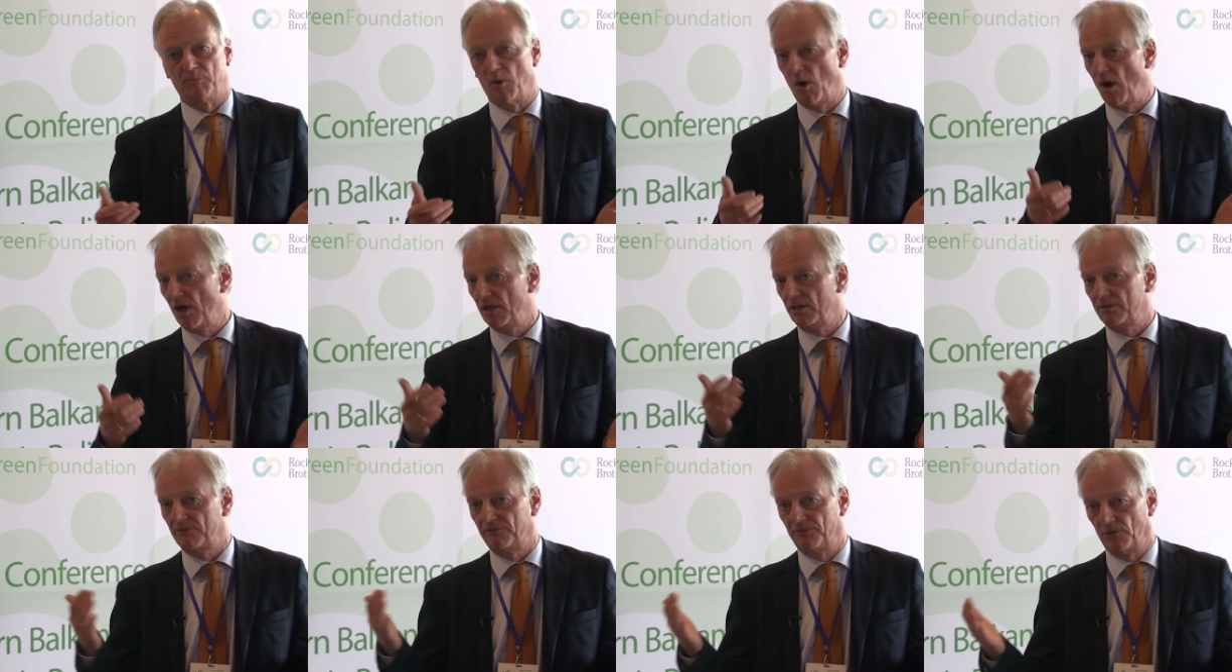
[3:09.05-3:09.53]

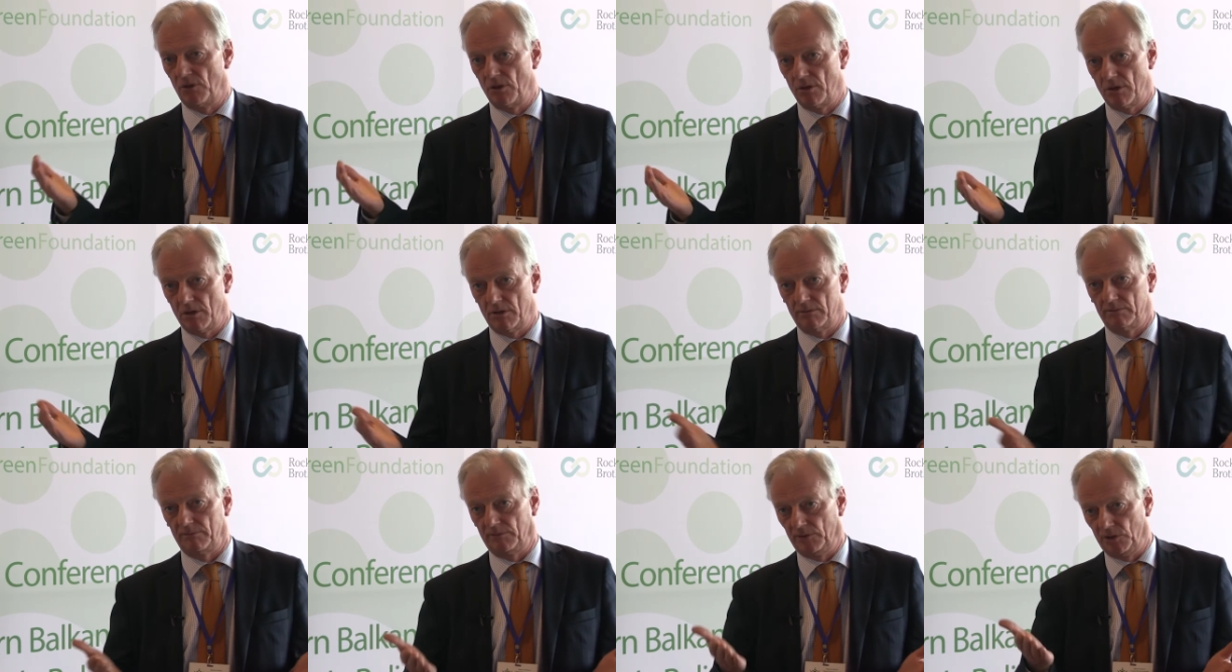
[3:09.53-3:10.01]
point
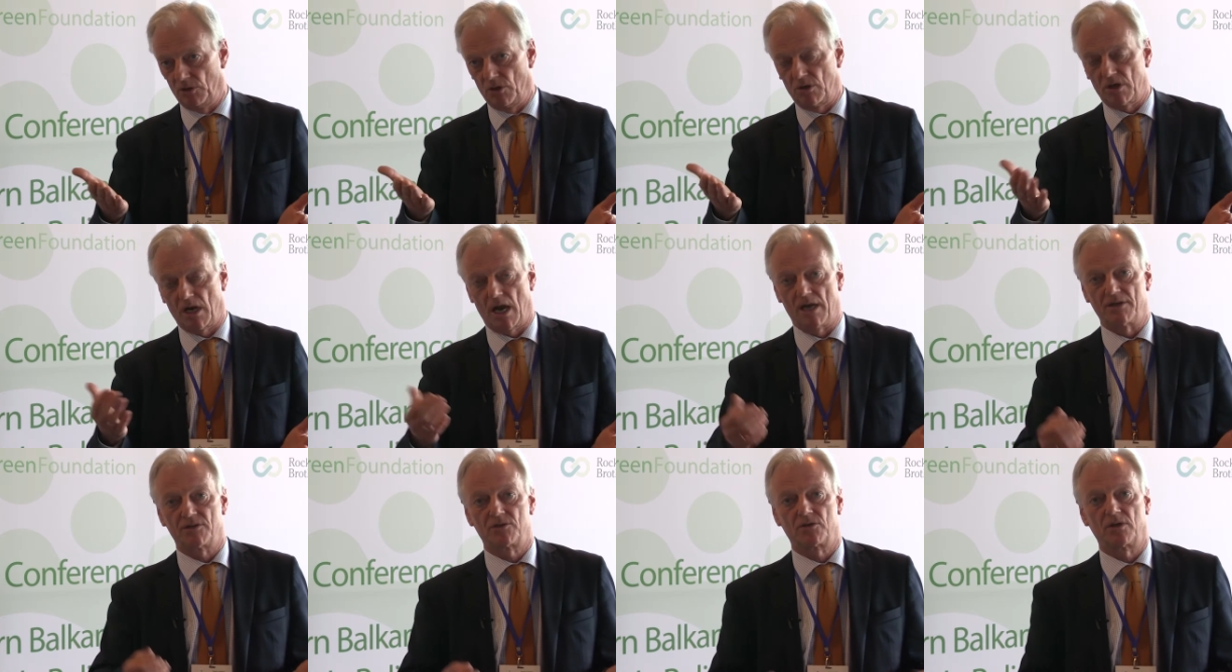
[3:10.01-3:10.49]
for your
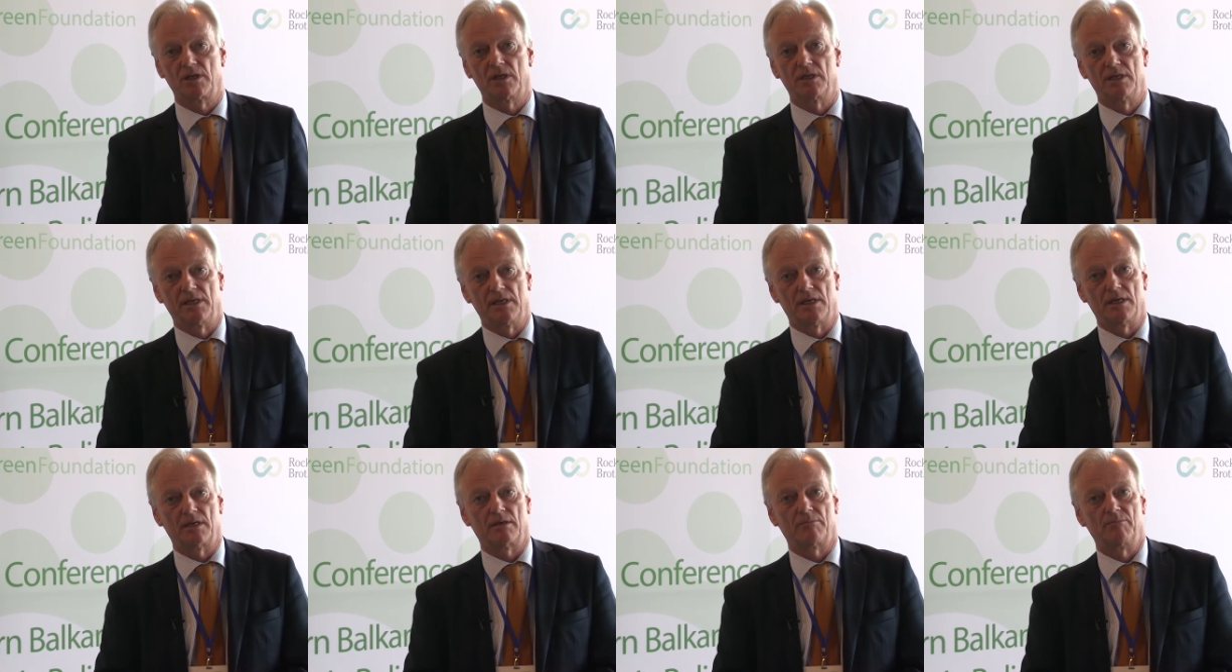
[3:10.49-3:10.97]
country
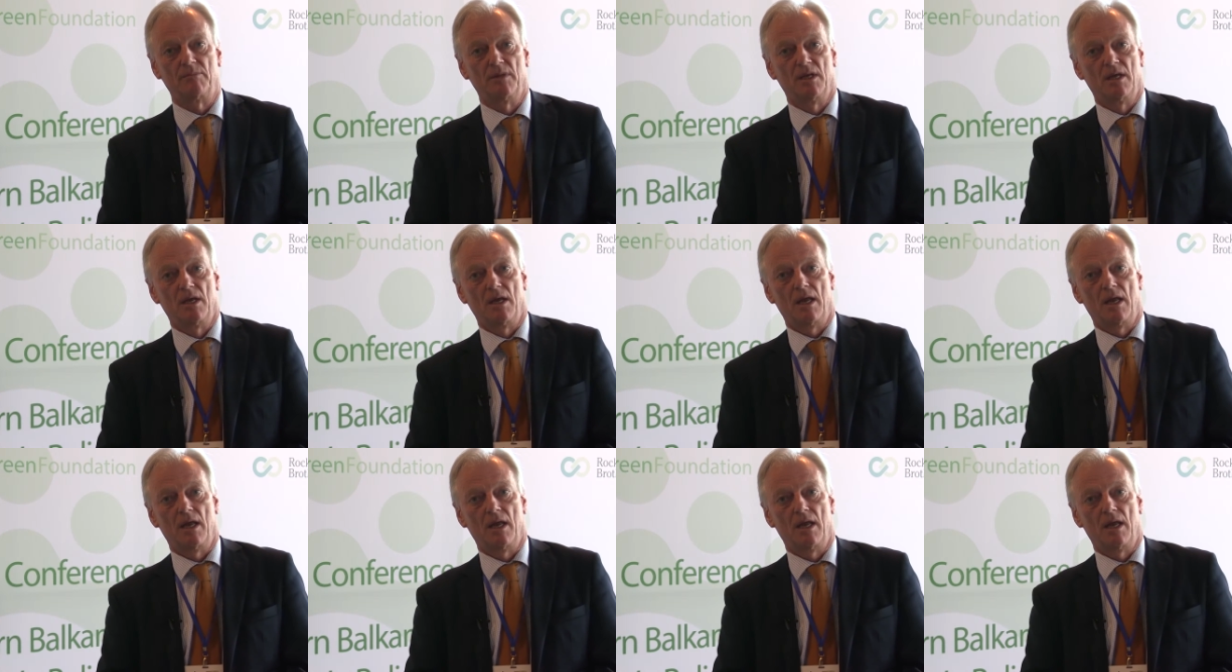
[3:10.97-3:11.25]
here,